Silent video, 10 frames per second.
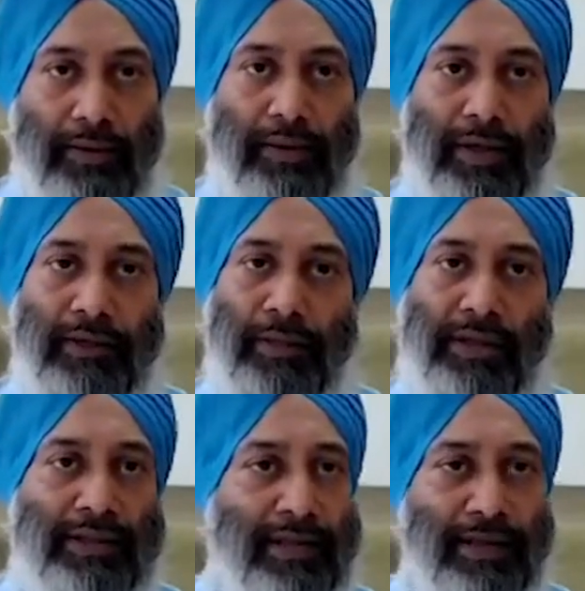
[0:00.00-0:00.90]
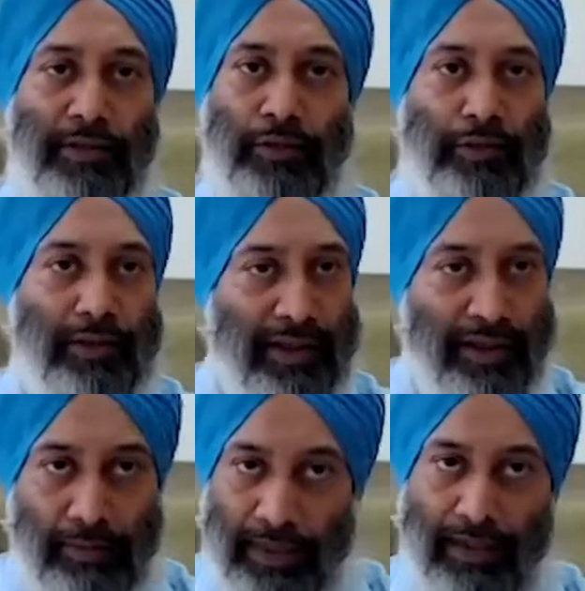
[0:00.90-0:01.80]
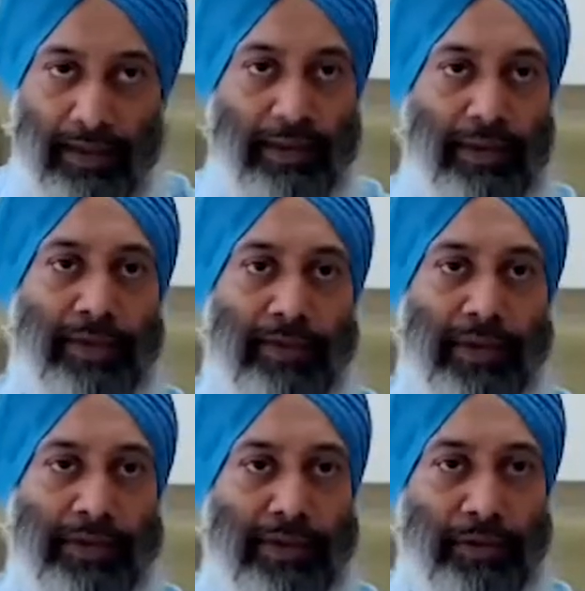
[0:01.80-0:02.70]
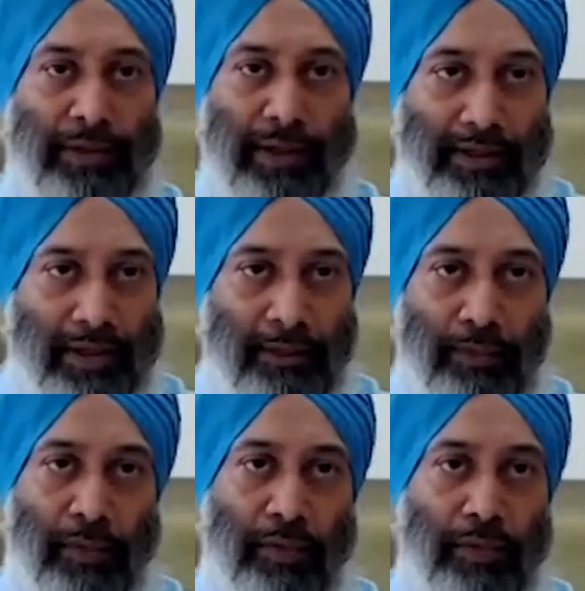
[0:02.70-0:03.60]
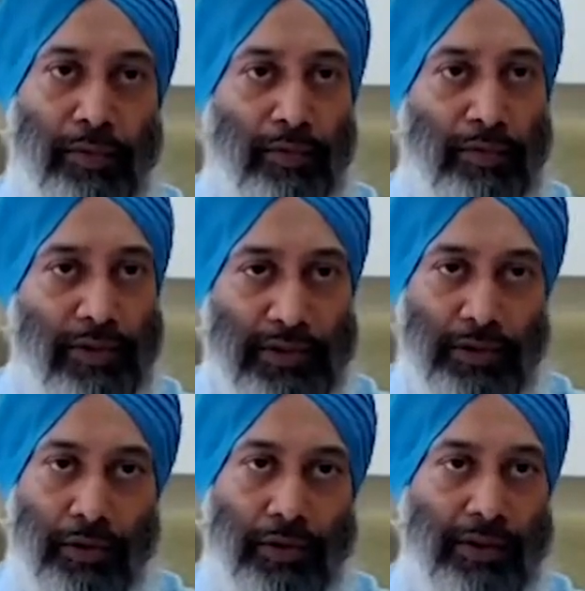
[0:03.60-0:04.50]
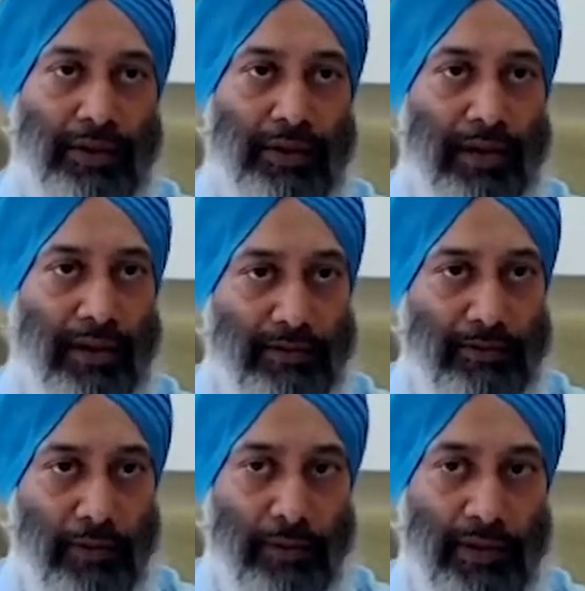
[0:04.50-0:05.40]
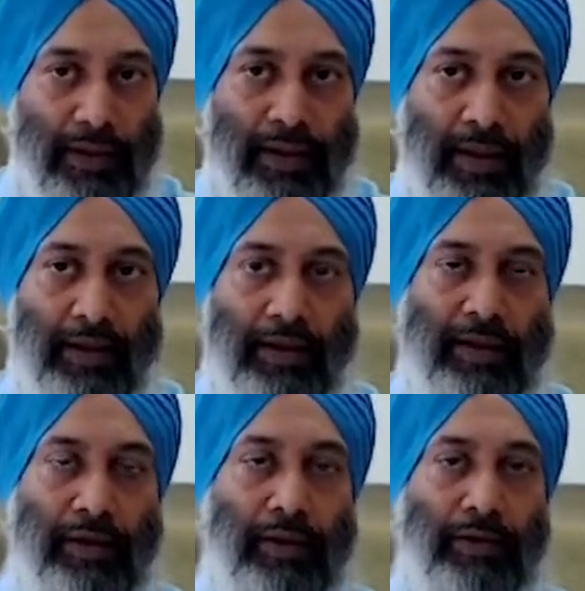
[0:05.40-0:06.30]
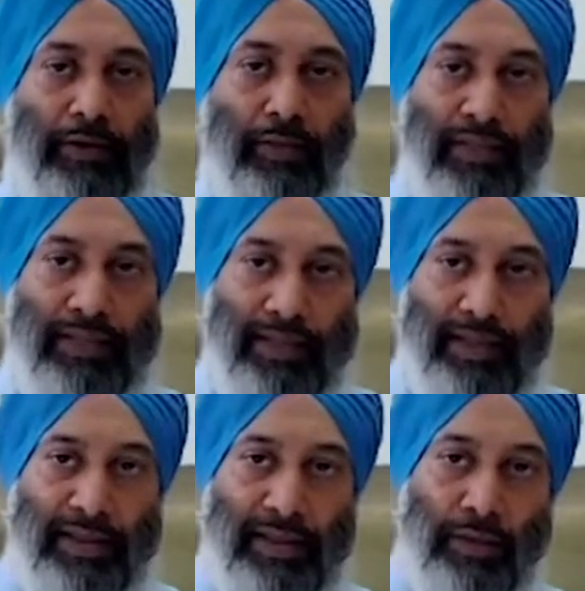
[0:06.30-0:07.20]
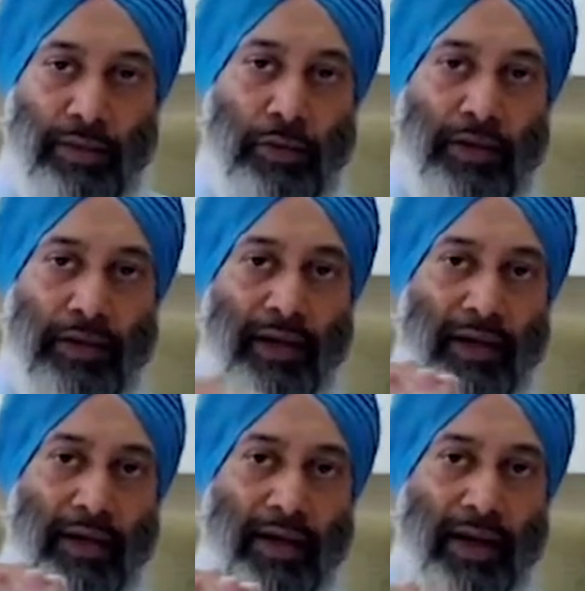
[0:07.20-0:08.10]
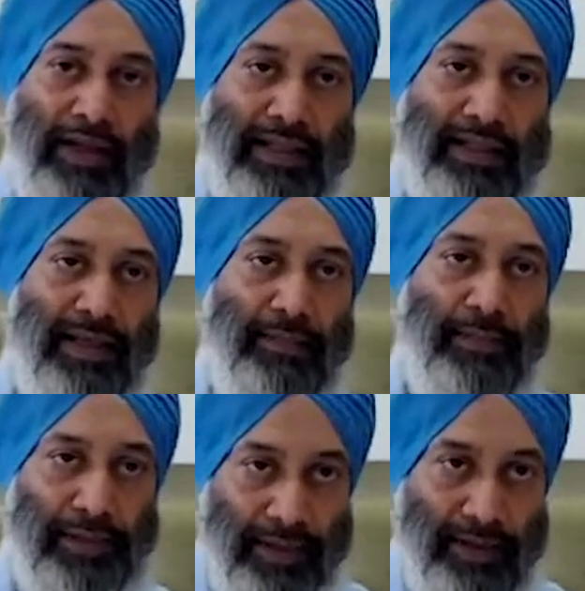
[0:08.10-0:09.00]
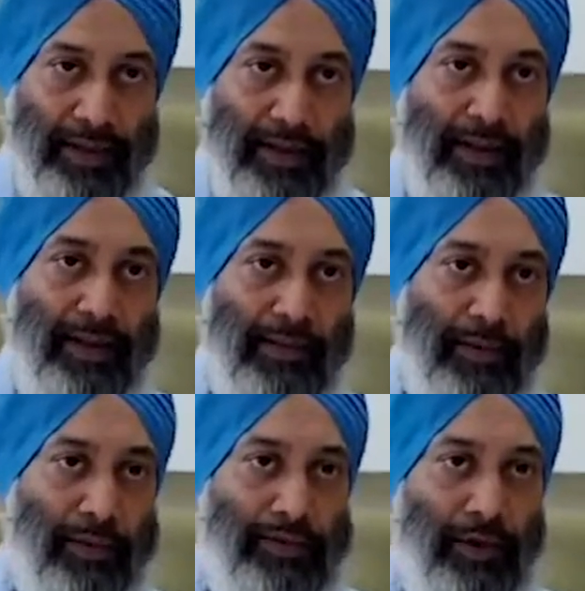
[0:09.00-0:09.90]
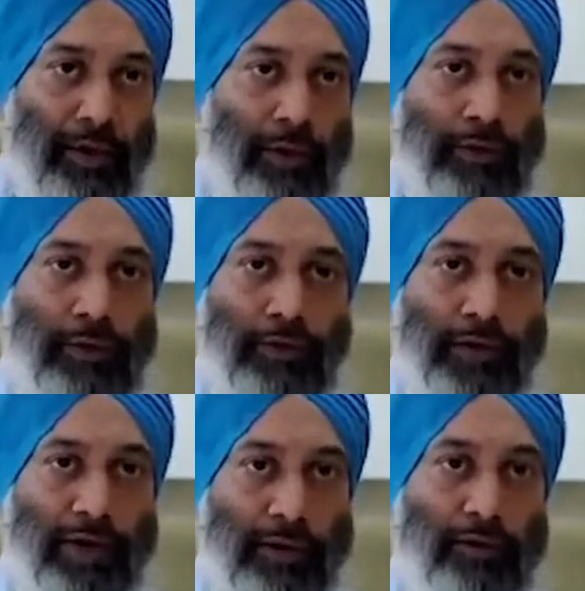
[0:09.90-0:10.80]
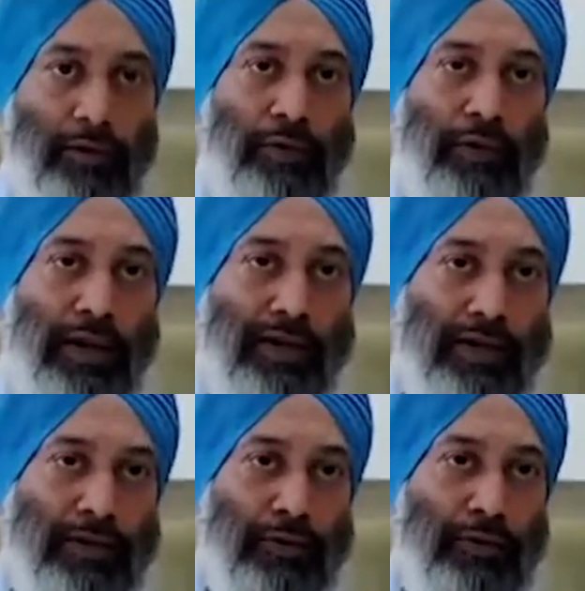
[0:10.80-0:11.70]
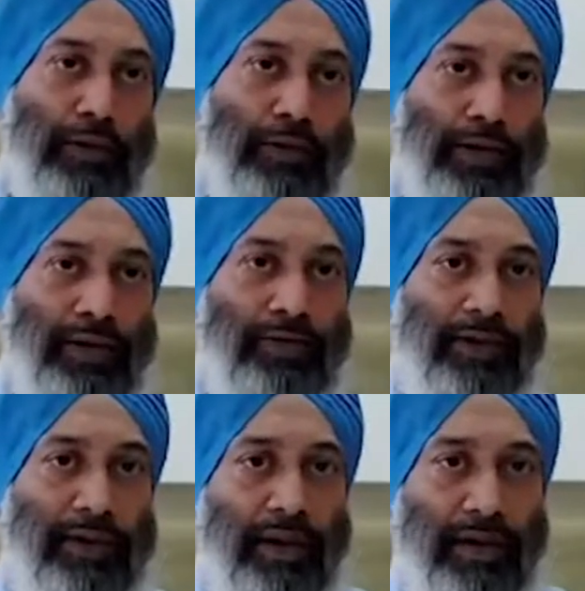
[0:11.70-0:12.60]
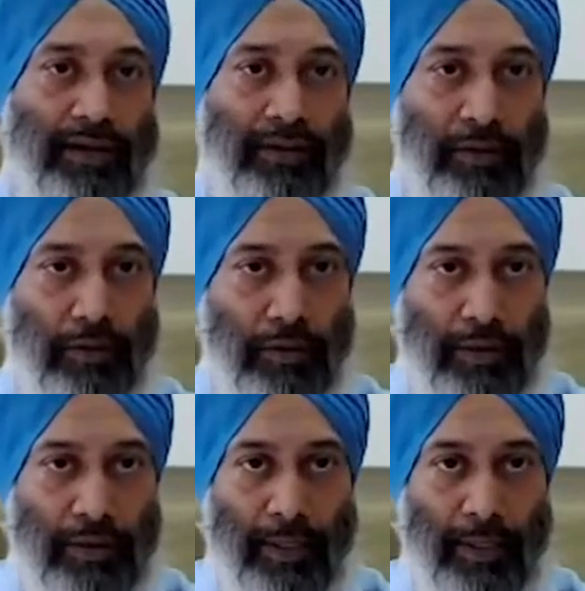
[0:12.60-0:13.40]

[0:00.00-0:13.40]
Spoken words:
it means there is no tree in the middle. It means there's no electric pole, police jockey, transformer. It also means that there is no high steps, because very often you find the footpath is 2 or 3 feet higher than the road.